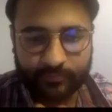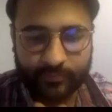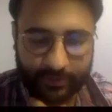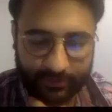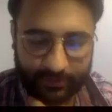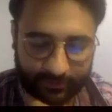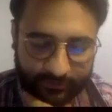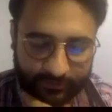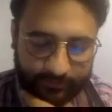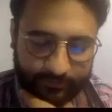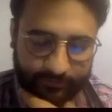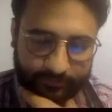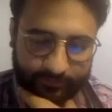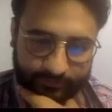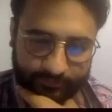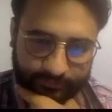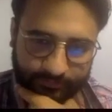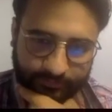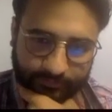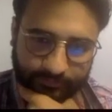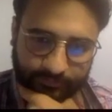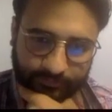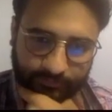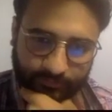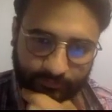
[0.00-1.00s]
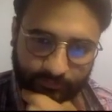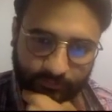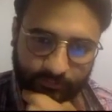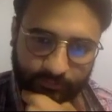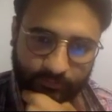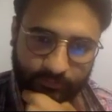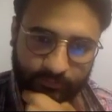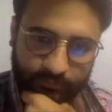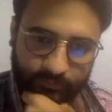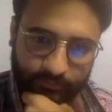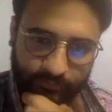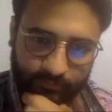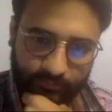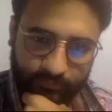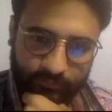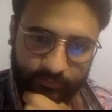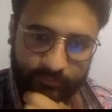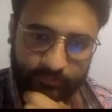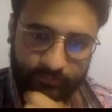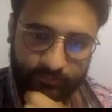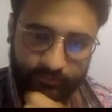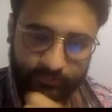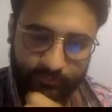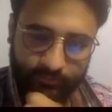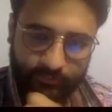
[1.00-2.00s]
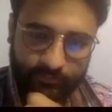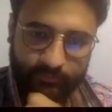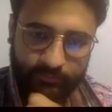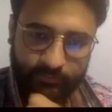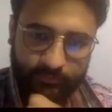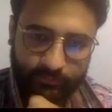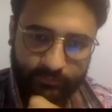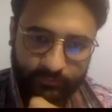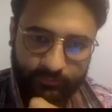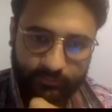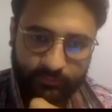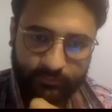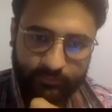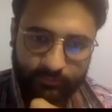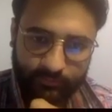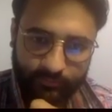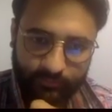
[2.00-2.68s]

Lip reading: people becomes zero, but it reaches endemic